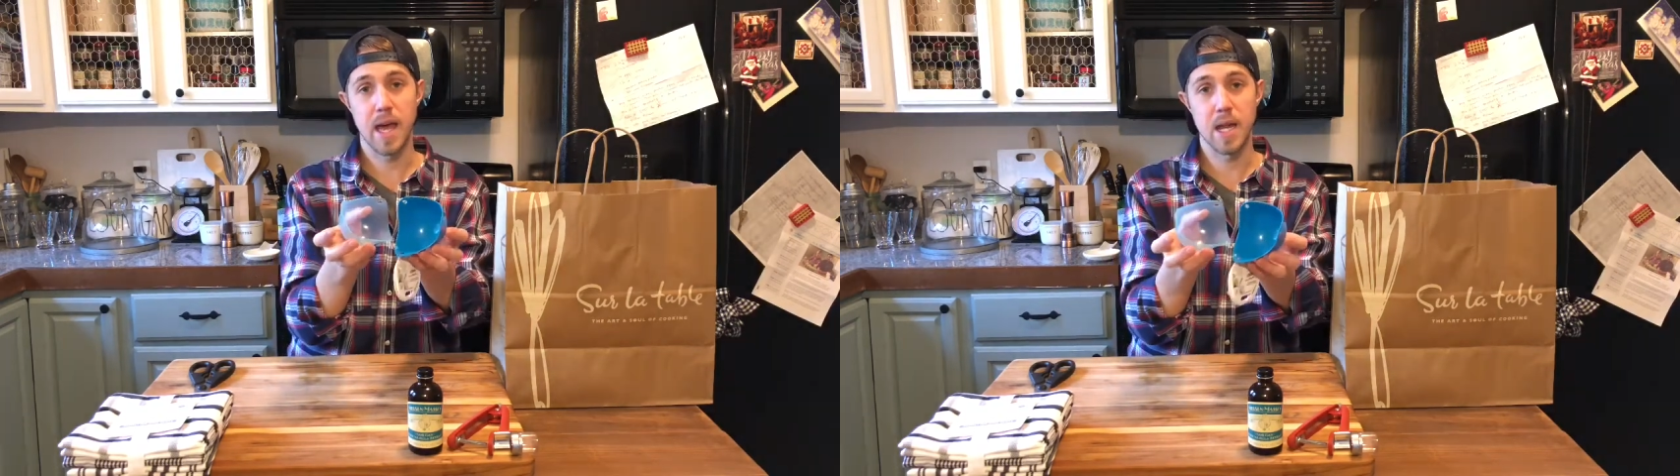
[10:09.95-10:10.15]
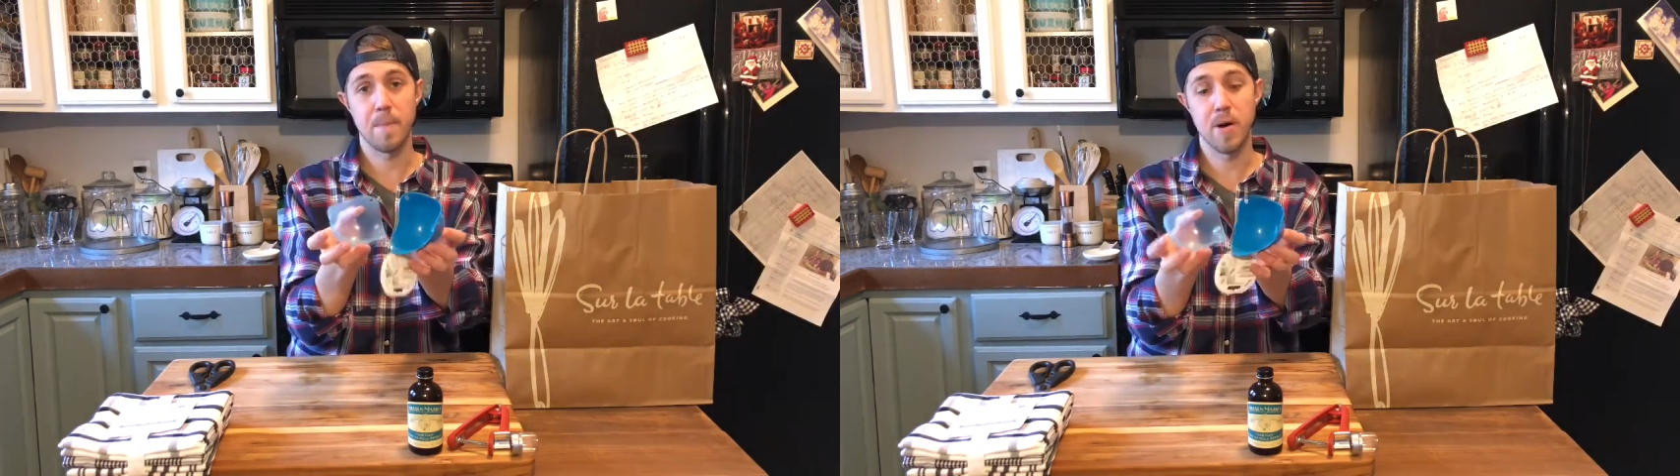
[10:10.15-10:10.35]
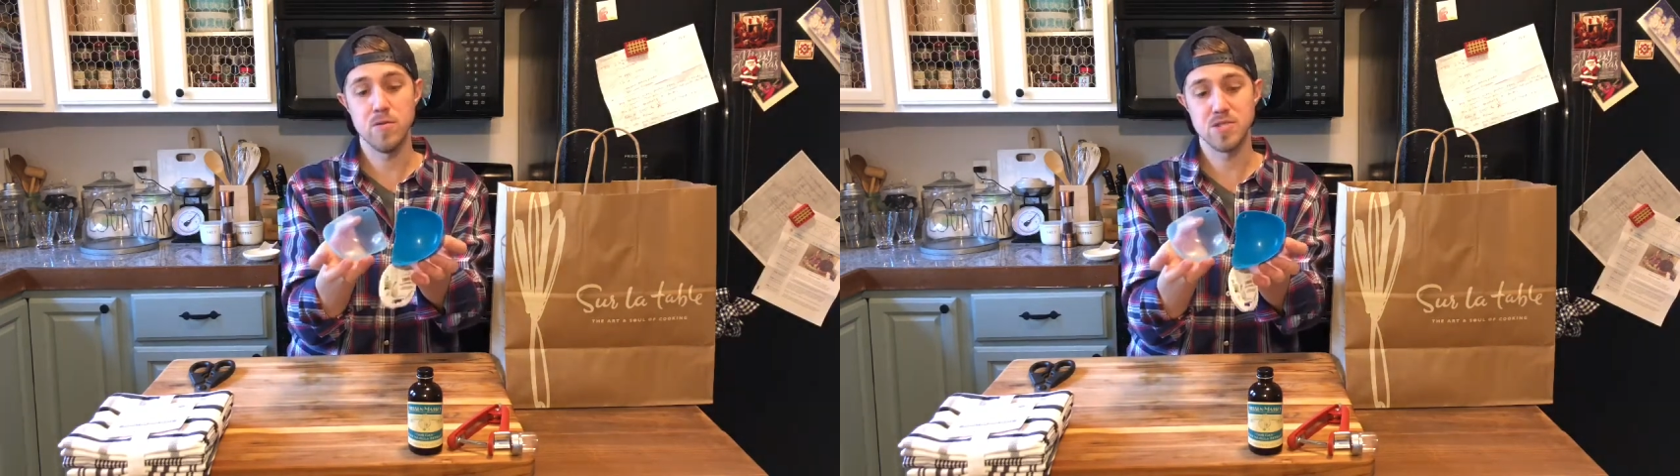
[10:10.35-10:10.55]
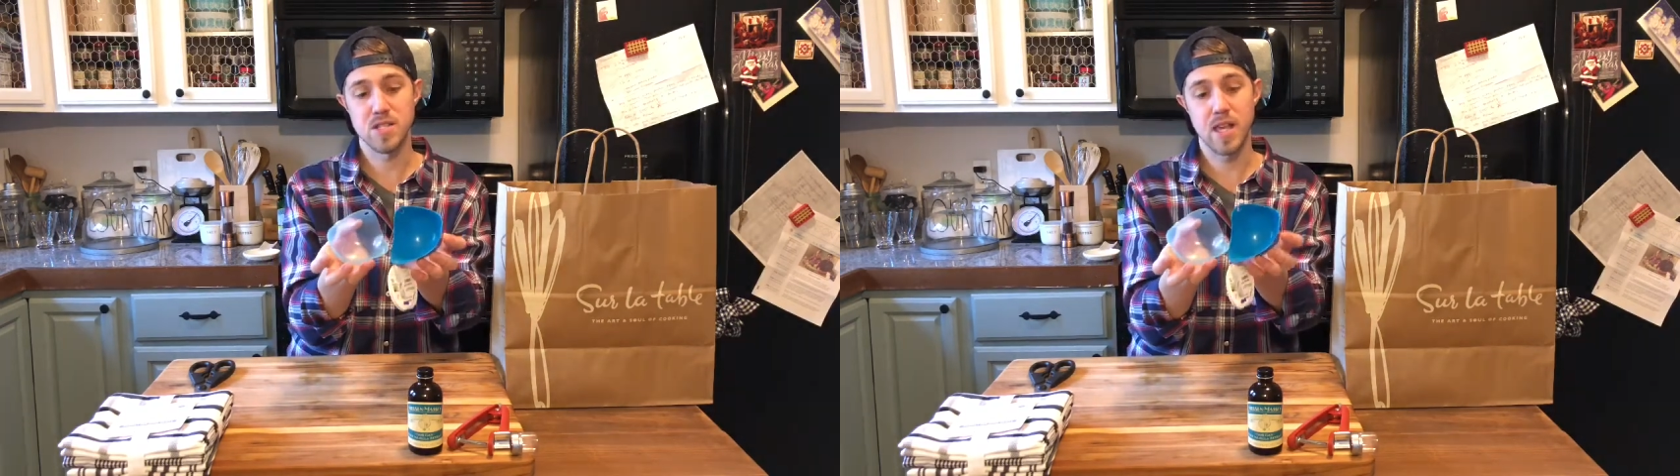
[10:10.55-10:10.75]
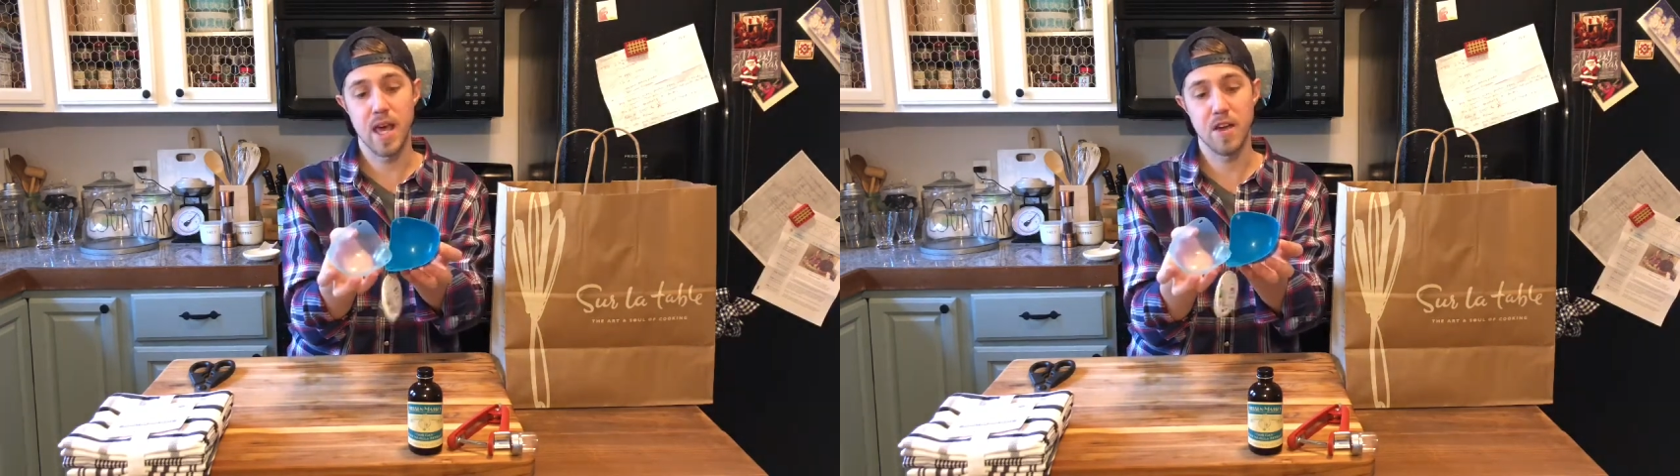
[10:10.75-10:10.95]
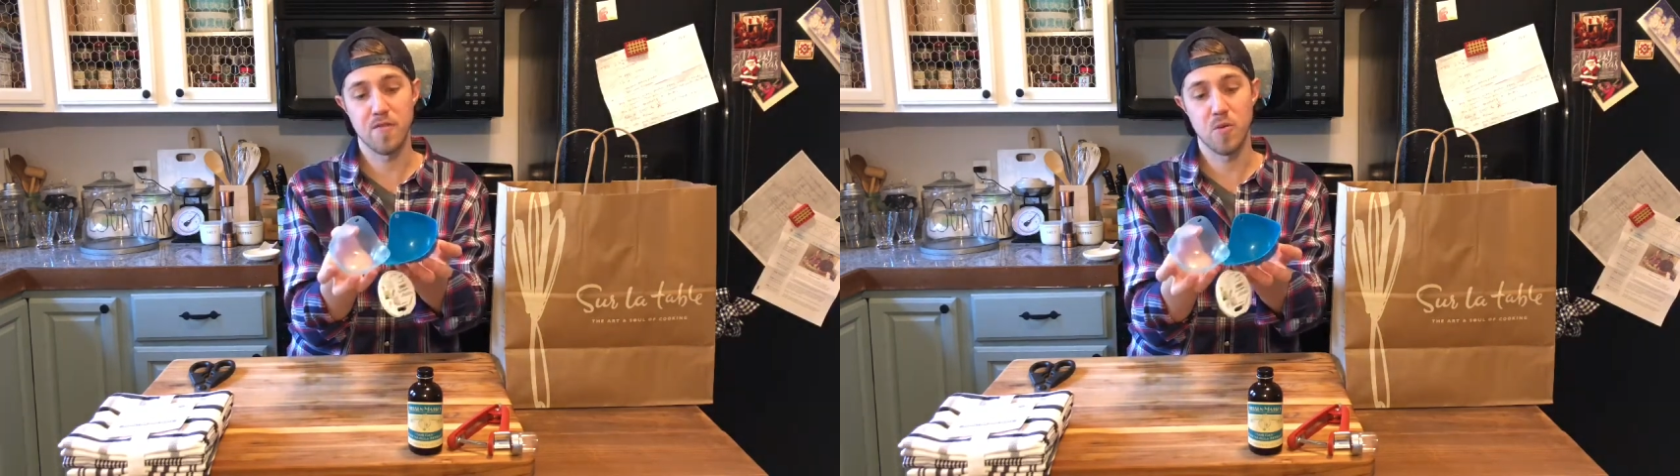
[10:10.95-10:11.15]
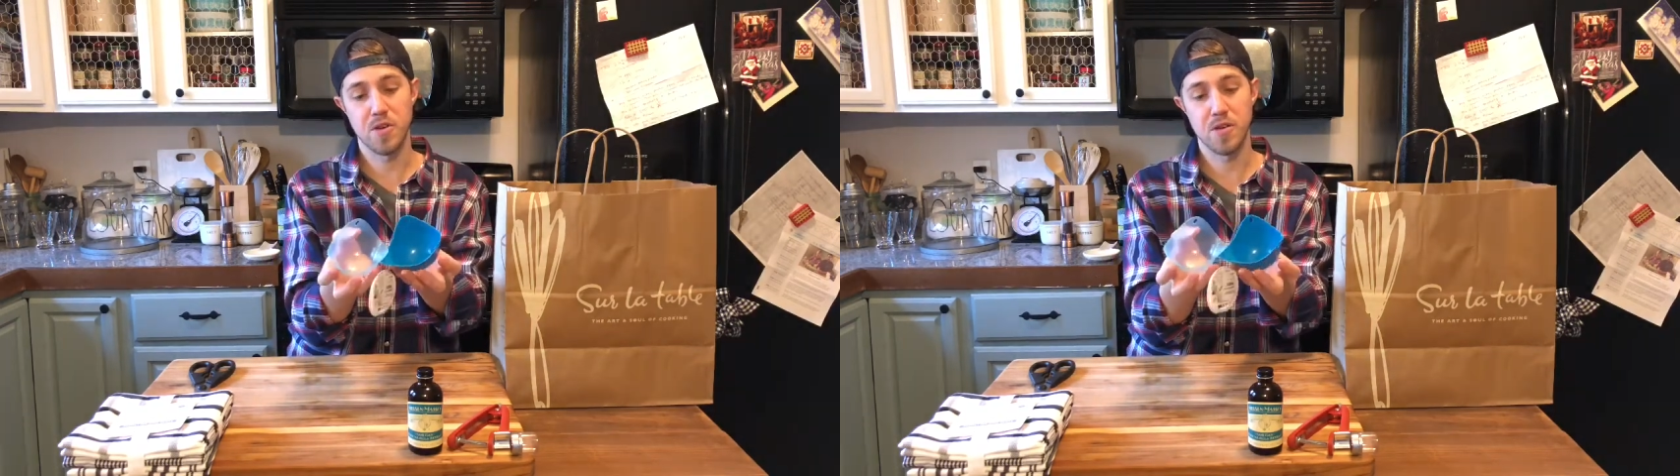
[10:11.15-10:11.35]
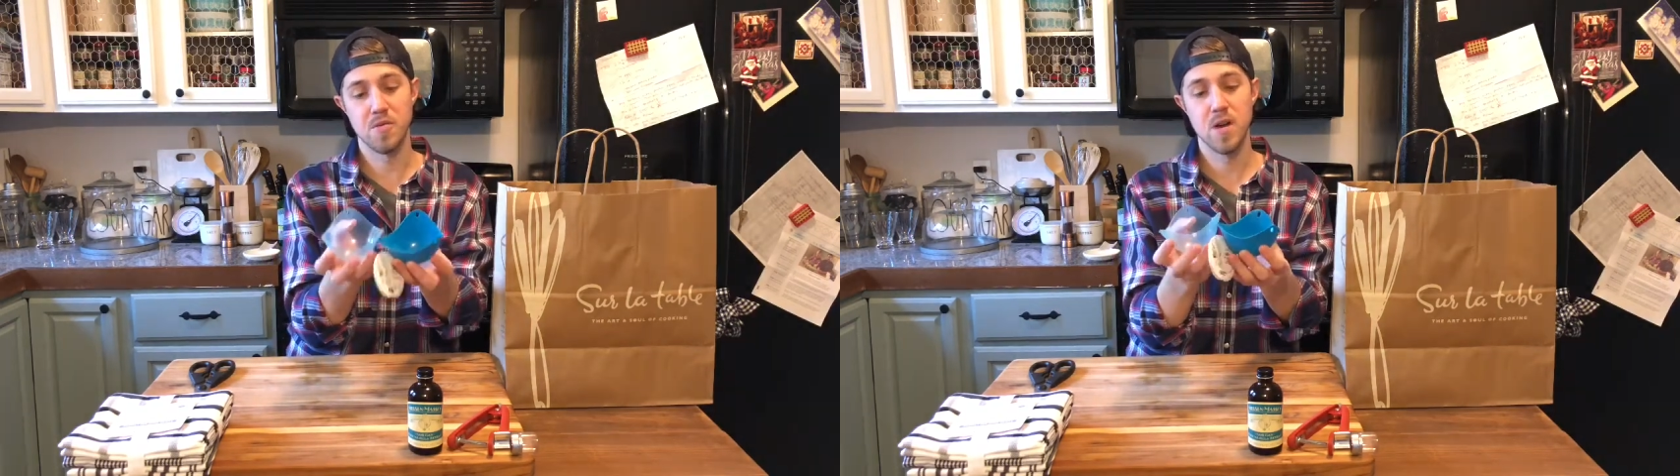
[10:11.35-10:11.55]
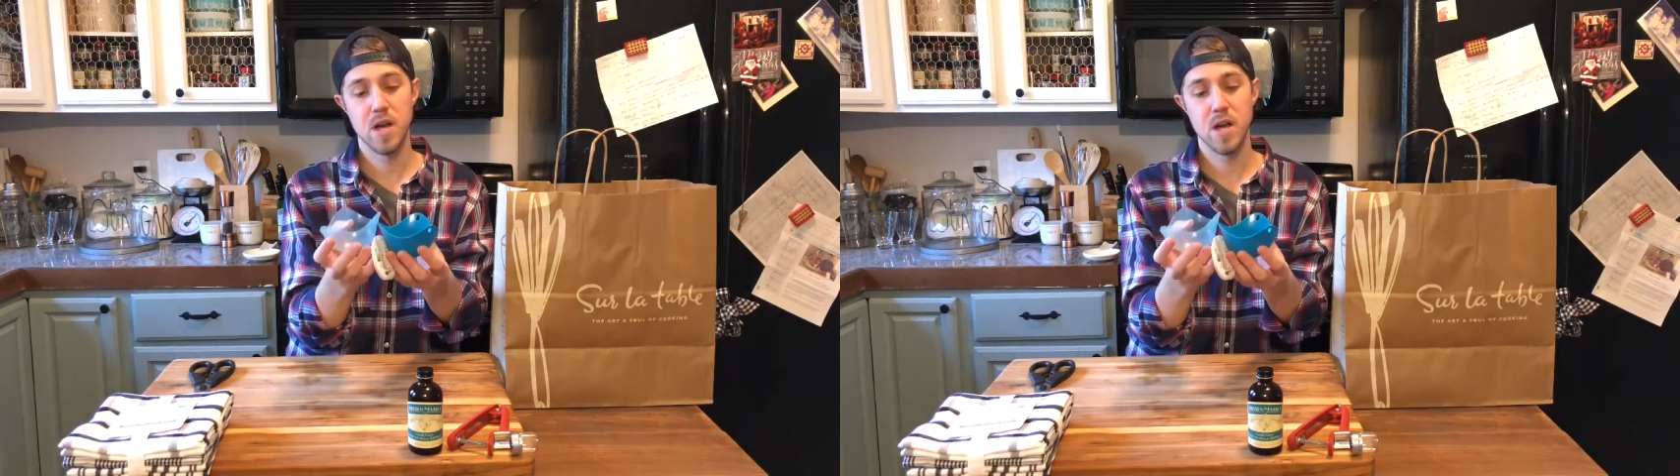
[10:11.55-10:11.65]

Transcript: and it poaches the egg for you.